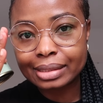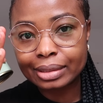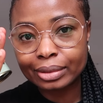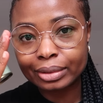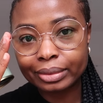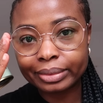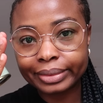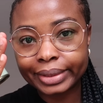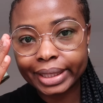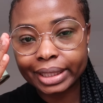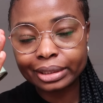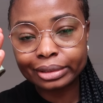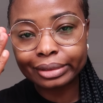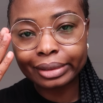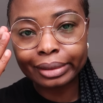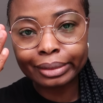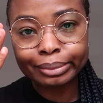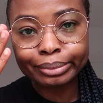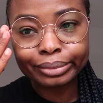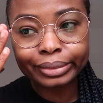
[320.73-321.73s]
glory,
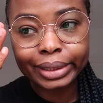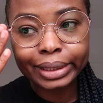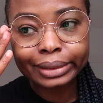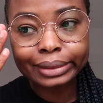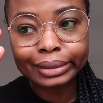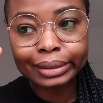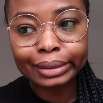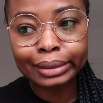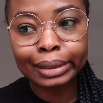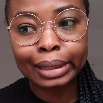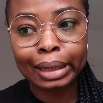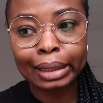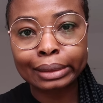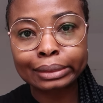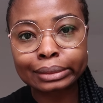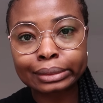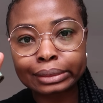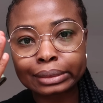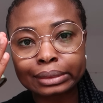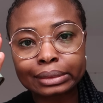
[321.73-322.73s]
don't break the
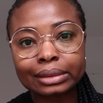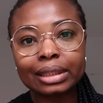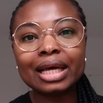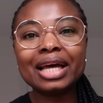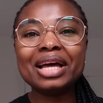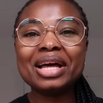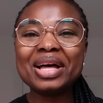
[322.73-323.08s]
glasses.